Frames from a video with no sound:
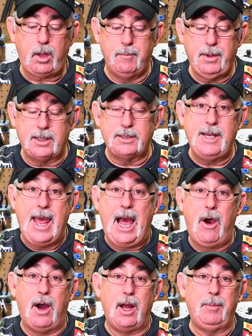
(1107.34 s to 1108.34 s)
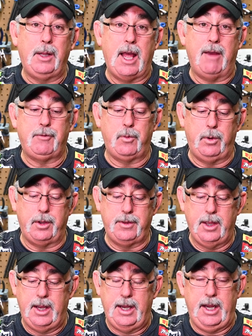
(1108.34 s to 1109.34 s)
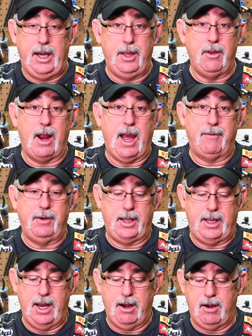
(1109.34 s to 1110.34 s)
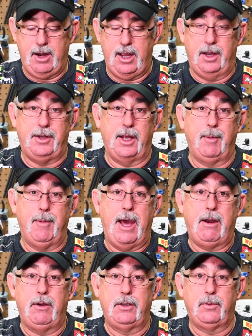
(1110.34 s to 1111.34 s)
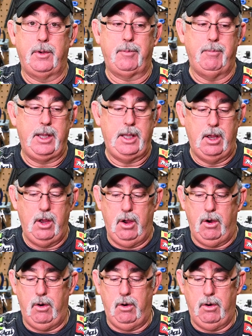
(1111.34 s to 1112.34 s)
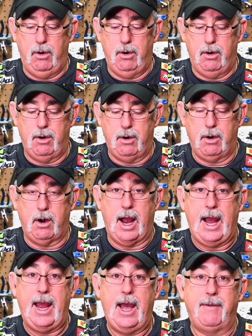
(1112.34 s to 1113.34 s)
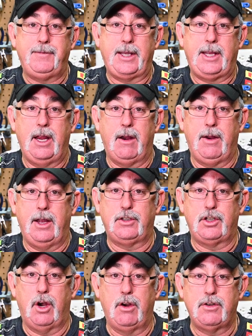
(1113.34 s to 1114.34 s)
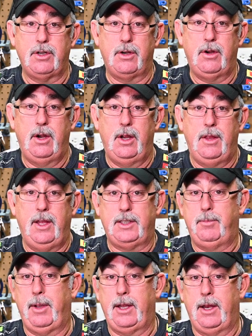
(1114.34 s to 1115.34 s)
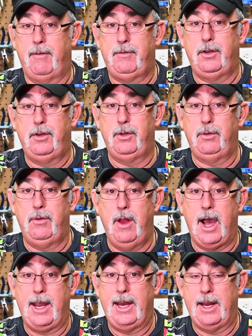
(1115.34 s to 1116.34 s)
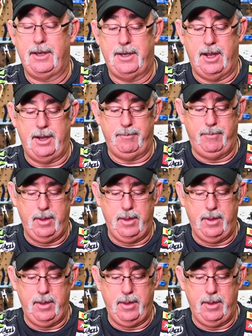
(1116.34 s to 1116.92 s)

because now I'm left with either having to carry a ton of batteries with me, or I have to carry a charger that's big enough to do 9 at a time.